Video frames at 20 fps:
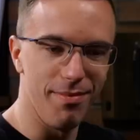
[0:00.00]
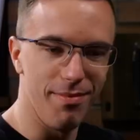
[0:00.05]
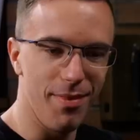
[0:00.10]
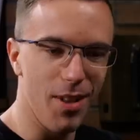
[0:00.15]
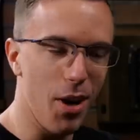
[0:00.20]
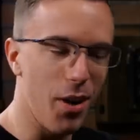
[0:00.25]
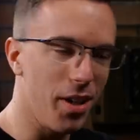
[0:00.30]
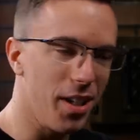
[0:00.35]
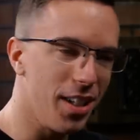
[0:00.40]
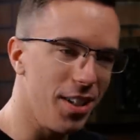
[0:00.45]

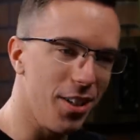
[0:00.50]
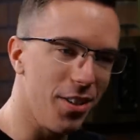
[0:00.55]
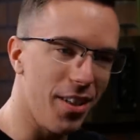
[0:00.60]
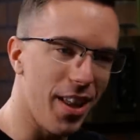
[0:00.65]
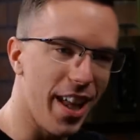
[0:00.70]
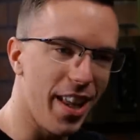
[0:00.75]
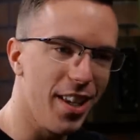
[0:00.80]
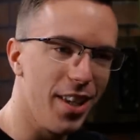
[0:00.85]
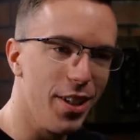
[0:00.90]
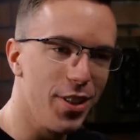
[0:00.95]
No, I didn't know
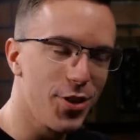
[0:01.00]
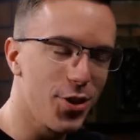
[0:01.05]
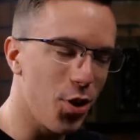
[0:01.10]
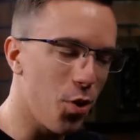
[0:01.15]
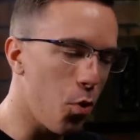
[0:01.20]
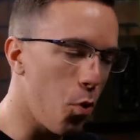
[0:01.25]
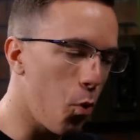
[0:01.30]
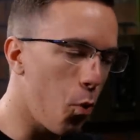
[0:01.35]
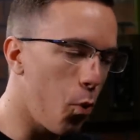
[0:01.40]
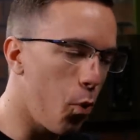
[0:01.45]
that. So
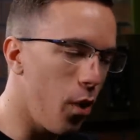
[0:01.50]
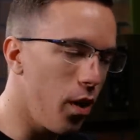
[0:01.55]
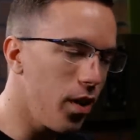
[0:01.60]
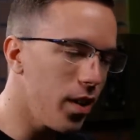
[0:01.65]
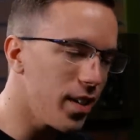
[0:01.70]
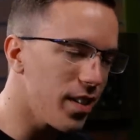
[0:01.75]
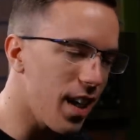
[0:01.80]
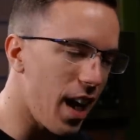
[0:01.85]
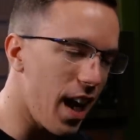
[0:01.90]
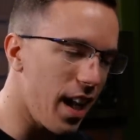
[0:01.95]
what
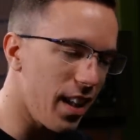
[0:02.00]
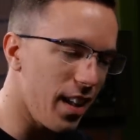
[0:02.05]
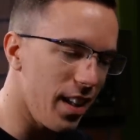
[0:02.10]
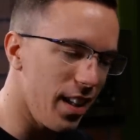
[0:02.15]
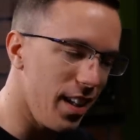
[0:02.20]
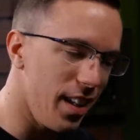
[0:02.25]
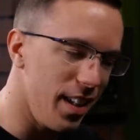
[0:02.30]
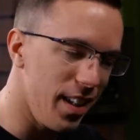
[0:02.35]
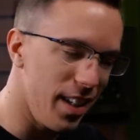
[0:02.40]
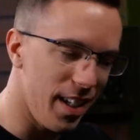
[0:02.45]

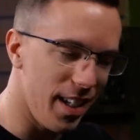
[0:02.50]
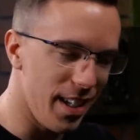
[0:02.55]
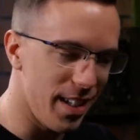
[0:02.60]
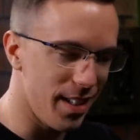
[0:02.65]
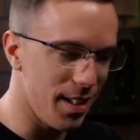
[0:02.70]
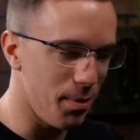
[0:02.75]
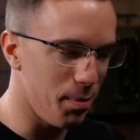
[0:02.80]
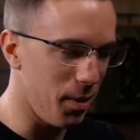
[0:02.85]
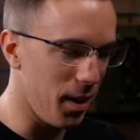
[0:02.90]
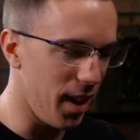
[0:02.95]
exactly is
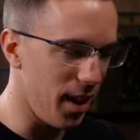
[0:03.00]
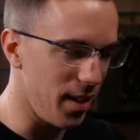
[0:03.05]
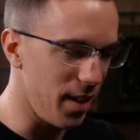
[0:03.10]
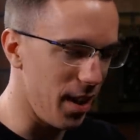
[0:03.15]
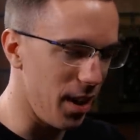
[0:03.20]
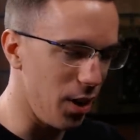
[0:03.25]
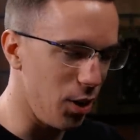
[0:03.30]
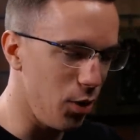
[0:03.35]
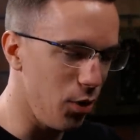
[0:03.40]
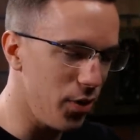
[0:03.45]
the plan today?
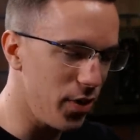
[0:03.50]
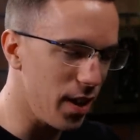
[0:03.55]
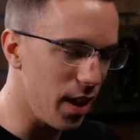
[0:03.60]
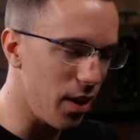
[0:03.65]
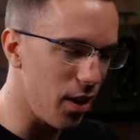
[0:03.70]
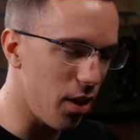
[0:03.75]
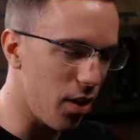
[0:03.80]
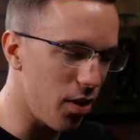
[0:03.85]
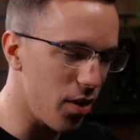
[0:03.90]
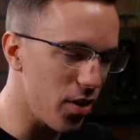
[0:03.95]
You said that
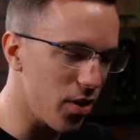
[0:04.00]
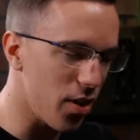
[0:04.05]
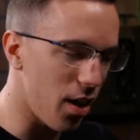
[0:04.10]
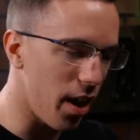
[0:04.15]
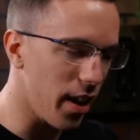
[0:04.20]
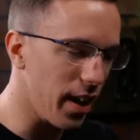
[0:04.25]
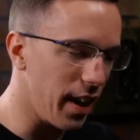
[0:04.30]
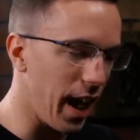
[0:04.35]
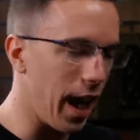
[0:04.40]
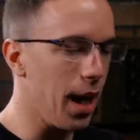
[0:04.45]
there's a
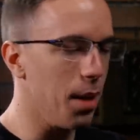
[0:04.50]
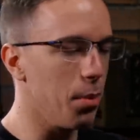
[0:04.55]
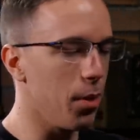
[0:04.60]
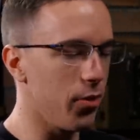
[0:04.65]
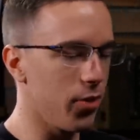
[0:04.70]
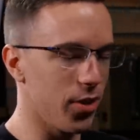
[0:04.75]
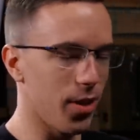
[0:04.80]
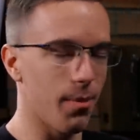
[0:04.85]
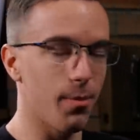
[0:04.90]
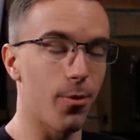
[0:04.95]
game of
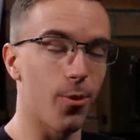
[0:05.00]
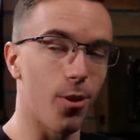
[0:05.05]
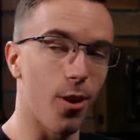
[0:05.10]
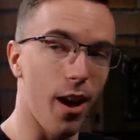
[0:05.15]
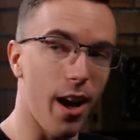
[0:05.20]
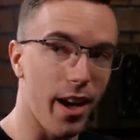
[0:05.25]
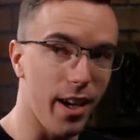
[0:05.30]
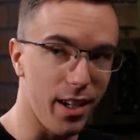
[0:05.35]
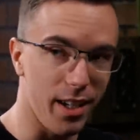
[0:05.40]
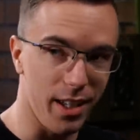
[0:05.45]
some
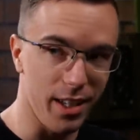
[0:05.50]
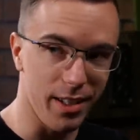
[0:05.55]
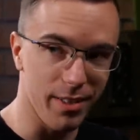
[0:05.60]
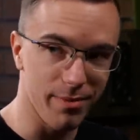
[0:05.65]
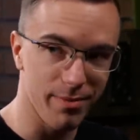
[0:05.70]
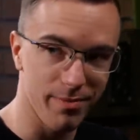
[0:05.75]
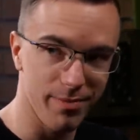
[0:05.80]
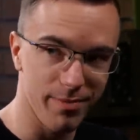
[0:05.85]
variety. Yes.